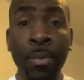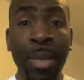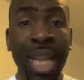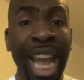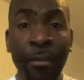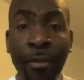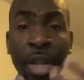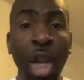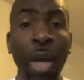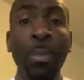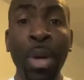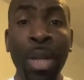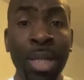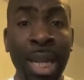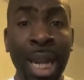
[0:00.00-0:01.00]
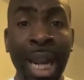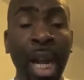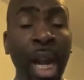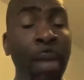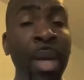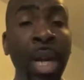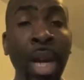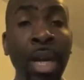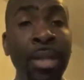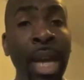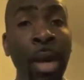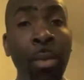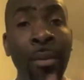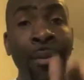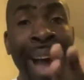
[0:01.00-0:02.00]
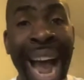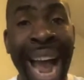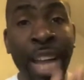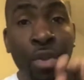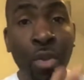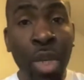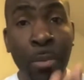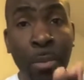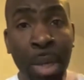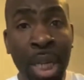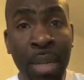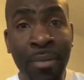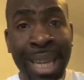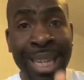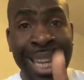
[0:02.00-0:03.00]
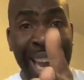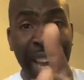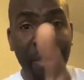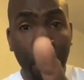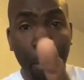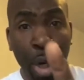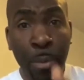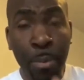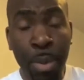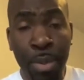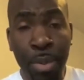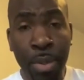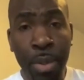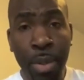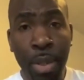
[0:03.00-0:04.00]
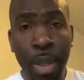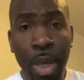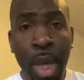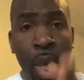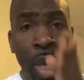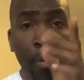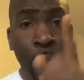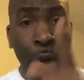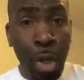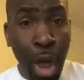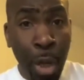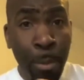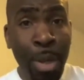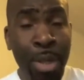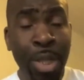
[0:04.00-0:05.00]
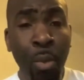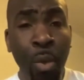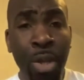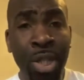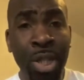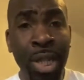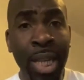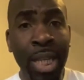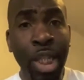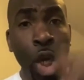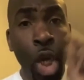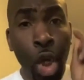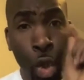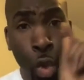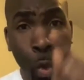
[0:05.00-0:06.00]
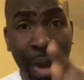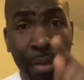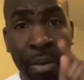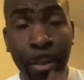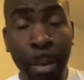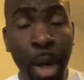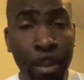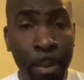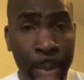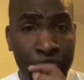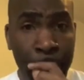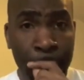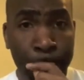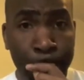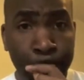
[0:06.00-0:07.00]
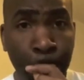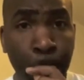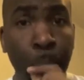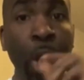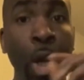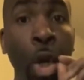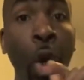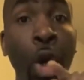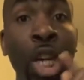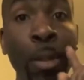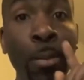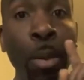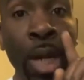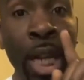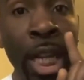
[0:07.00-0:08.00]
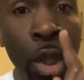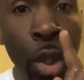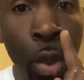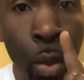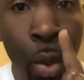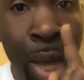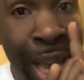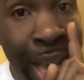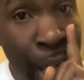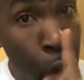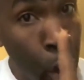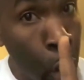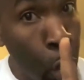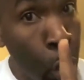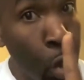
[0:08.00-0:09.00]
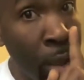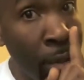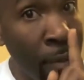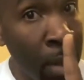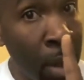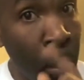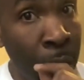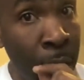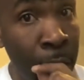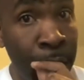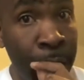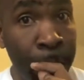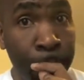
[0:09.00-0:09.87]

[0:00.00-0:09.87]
Every young person that I come in contact with, I truly believe that they have a purpose. If you're a young person watching this, you have a purpose. God has put in you a solution for the world.